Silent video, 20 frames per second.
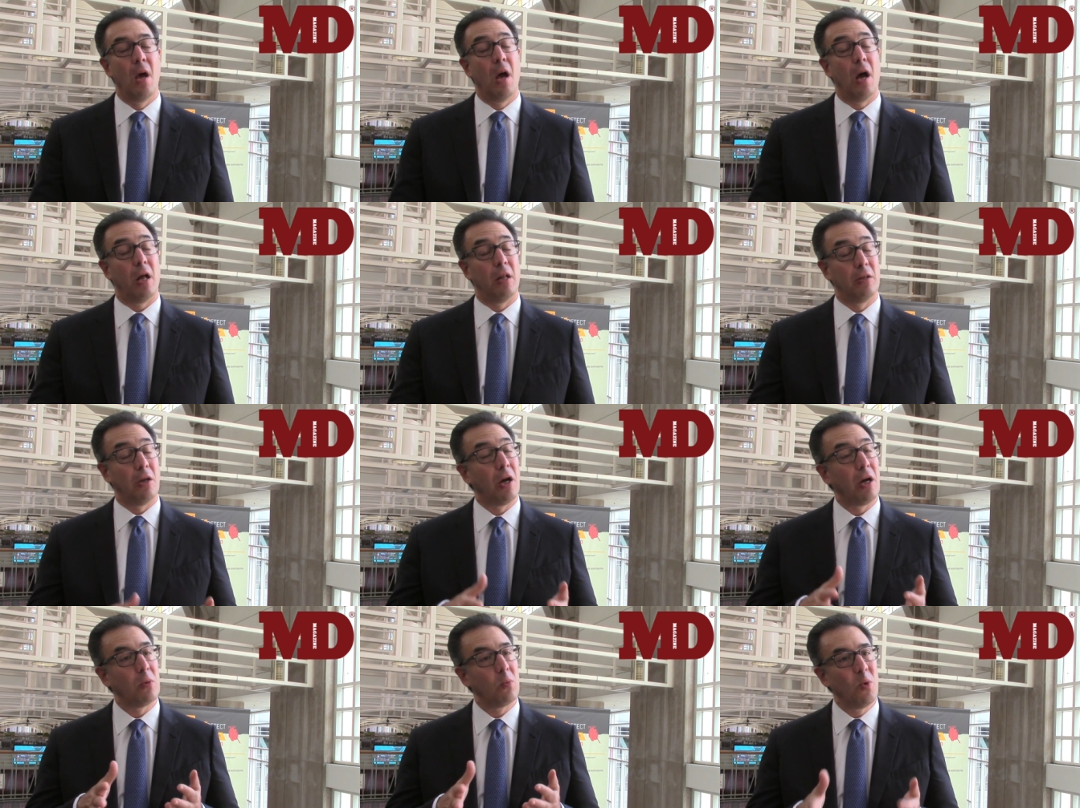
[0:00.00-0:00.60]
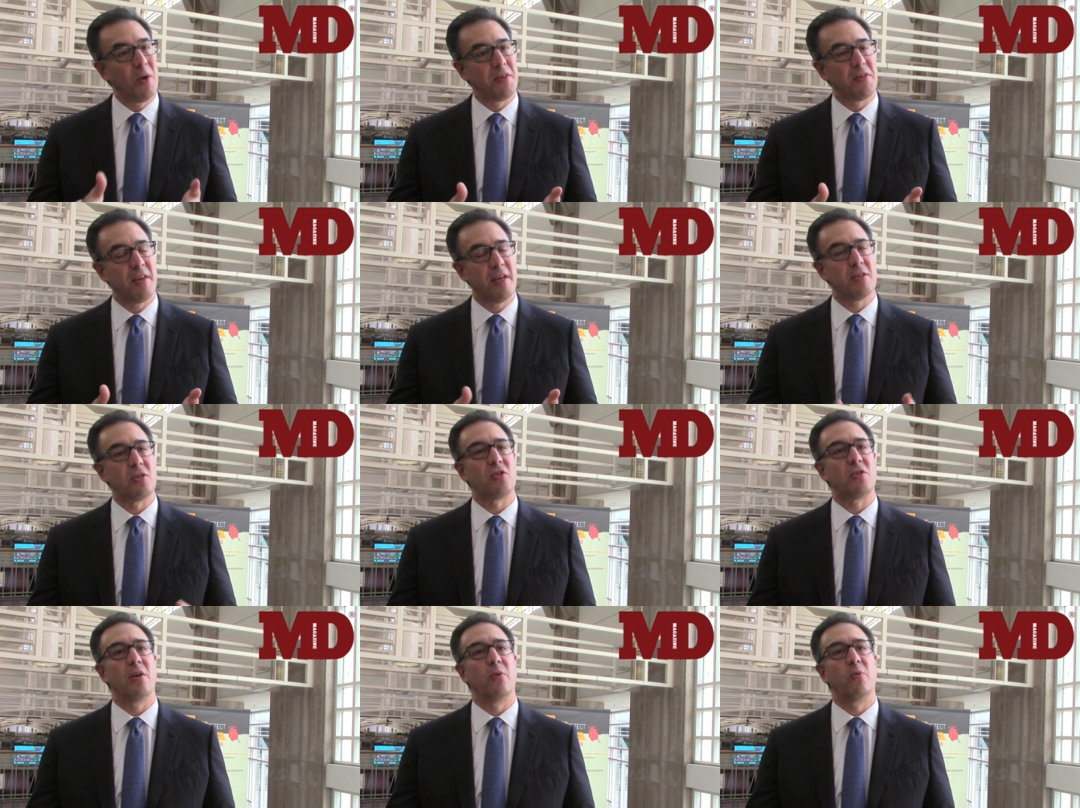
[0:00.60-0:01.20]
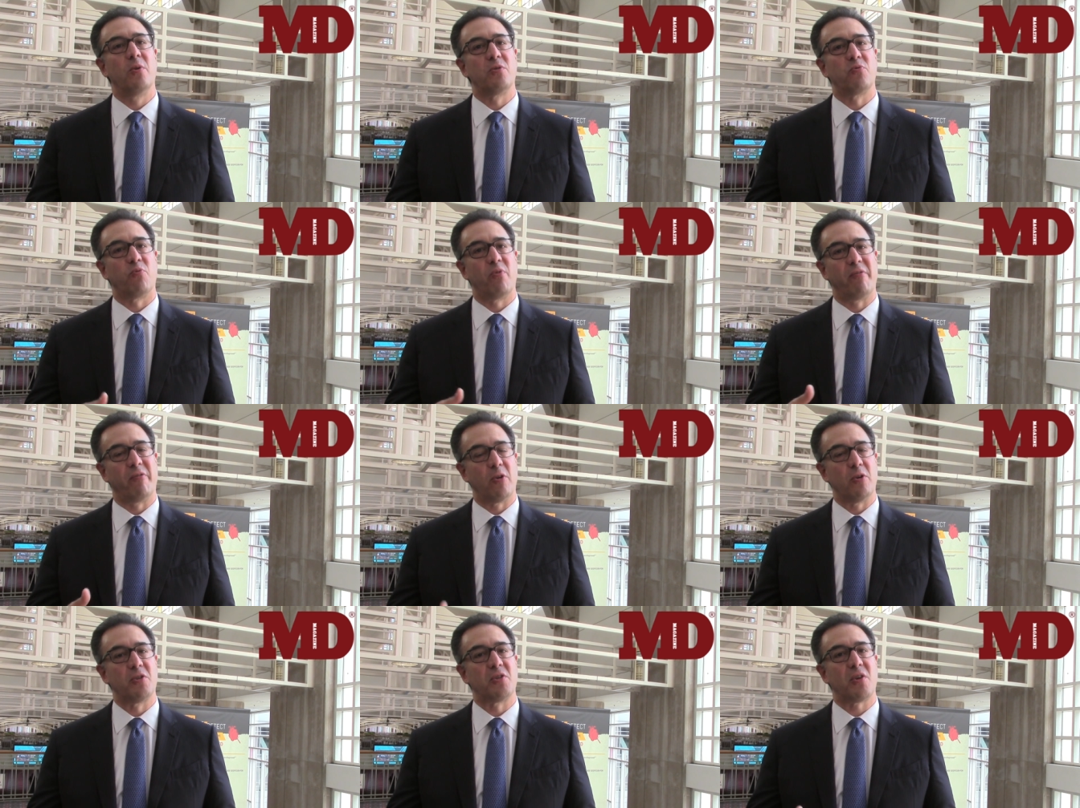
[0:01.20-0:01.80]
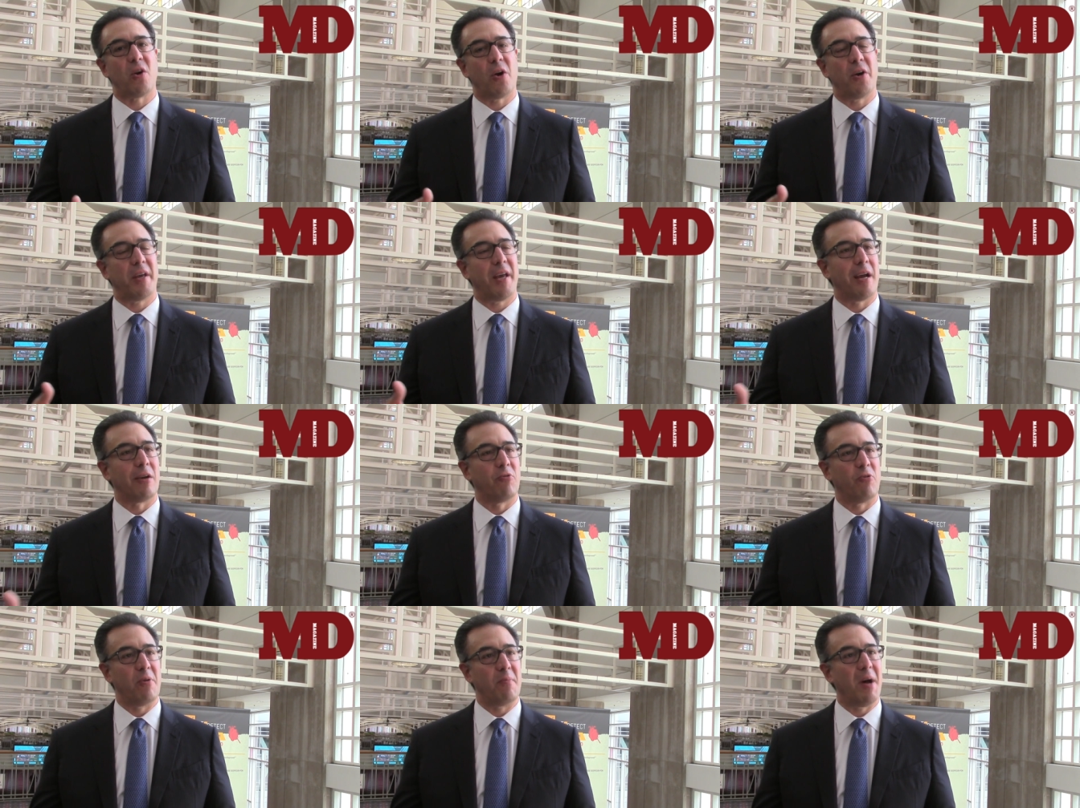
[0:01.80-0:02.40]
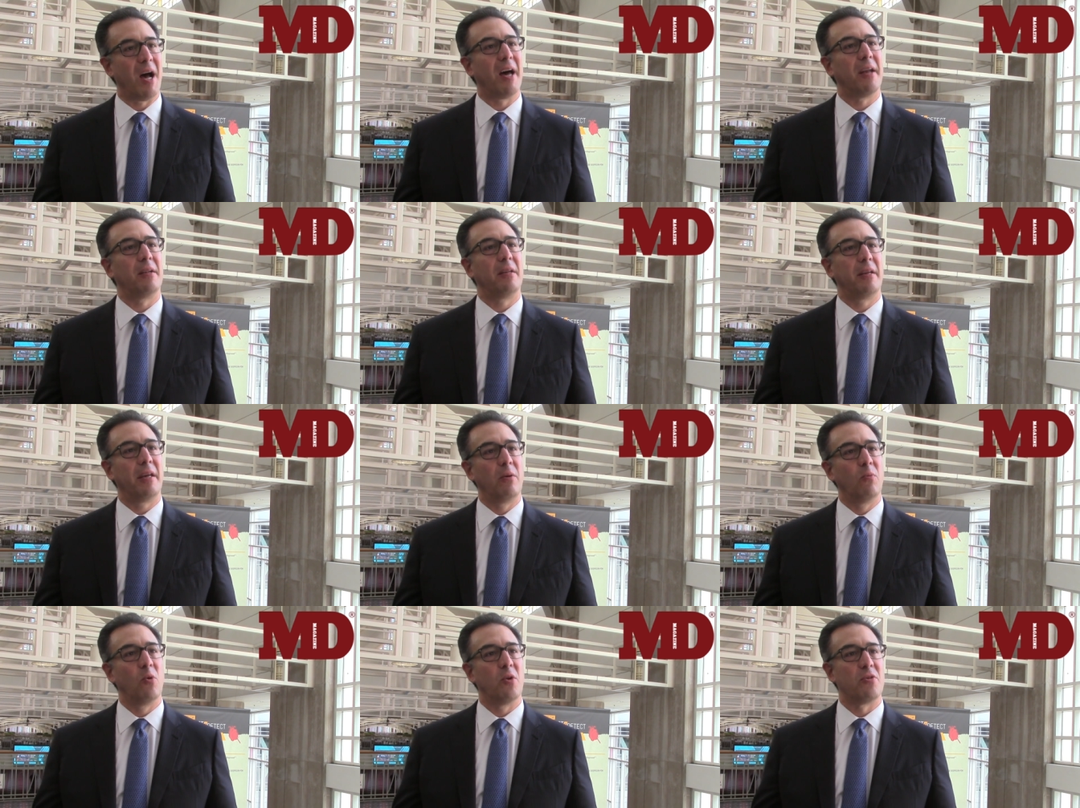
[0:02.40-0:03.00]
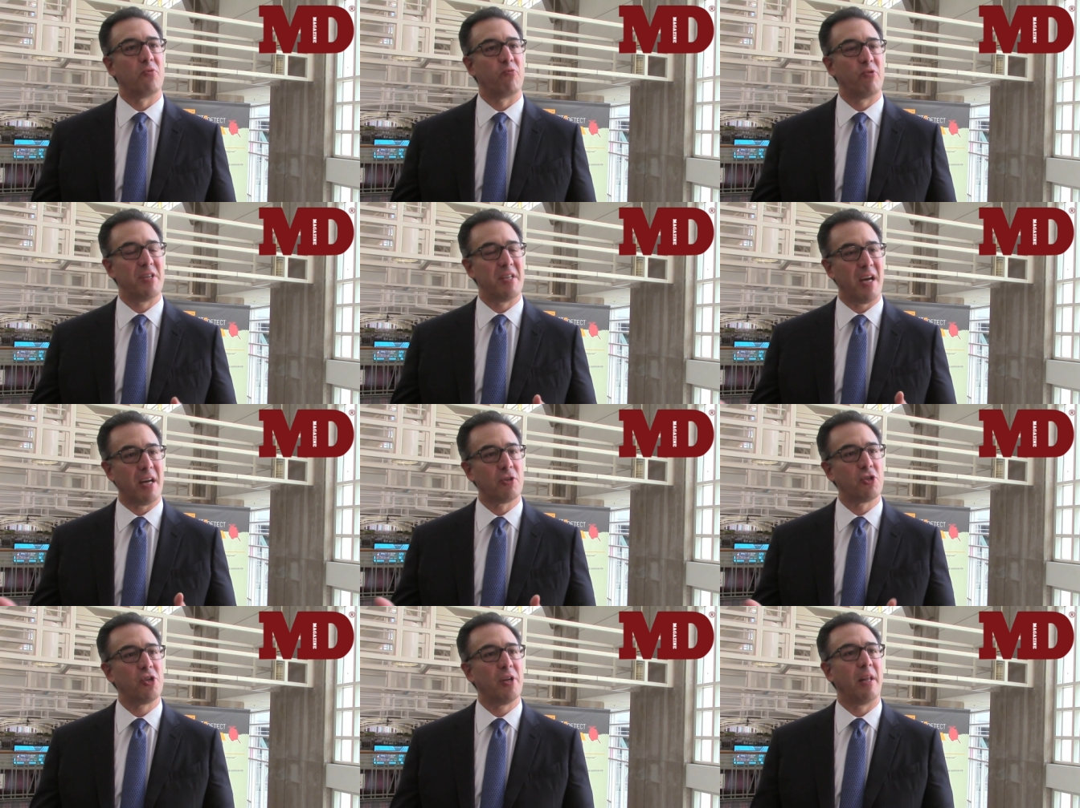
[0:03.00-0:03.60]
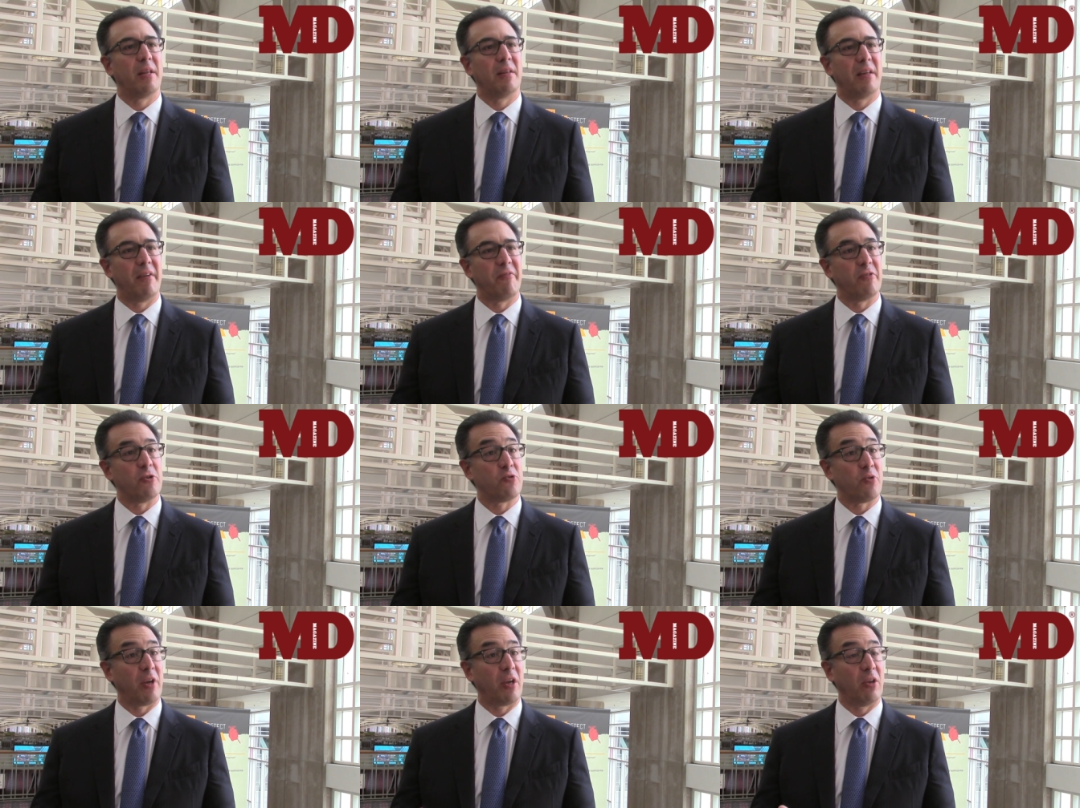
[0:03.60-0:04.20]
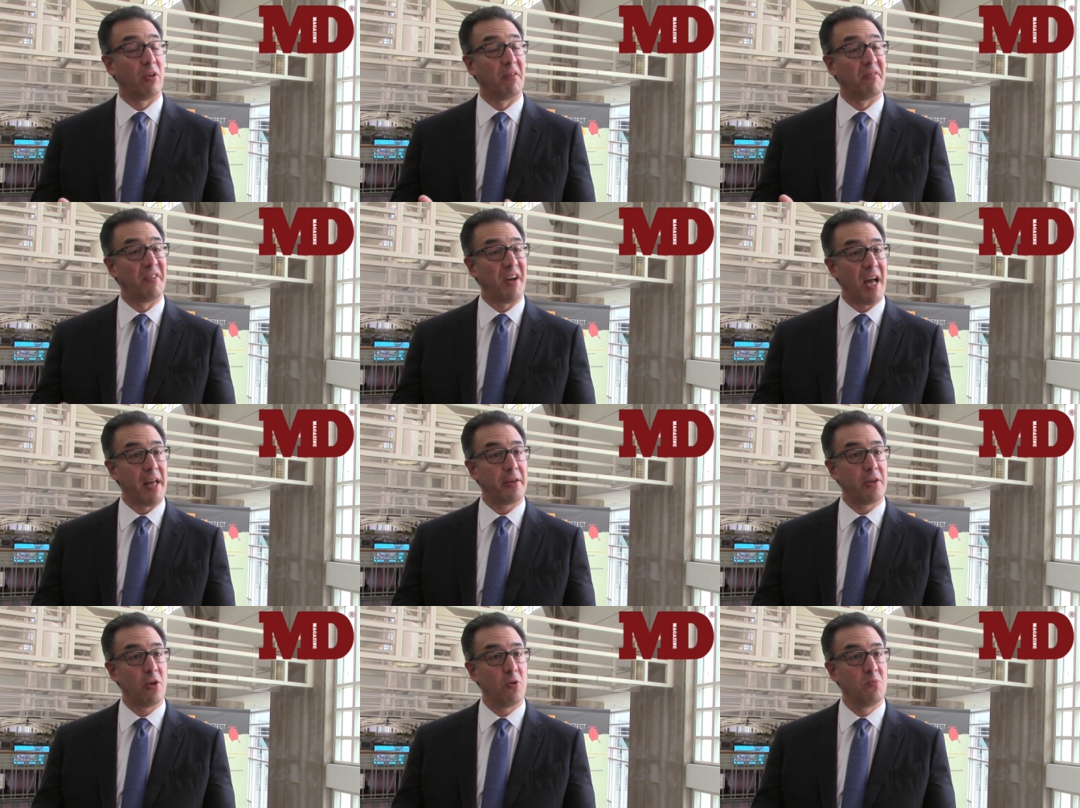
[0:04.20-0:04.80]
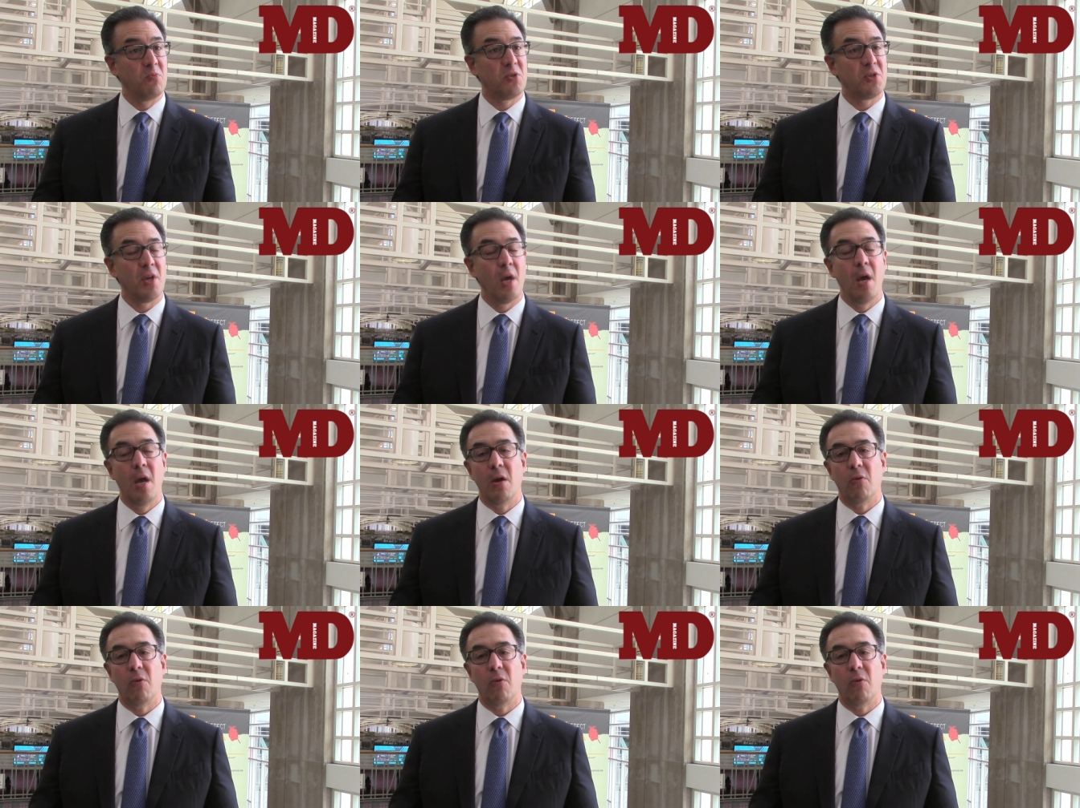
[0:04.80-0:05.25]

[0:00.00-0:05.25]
Along with this, there was reverse cardiac remodeling with reduction in left ventricular volumes,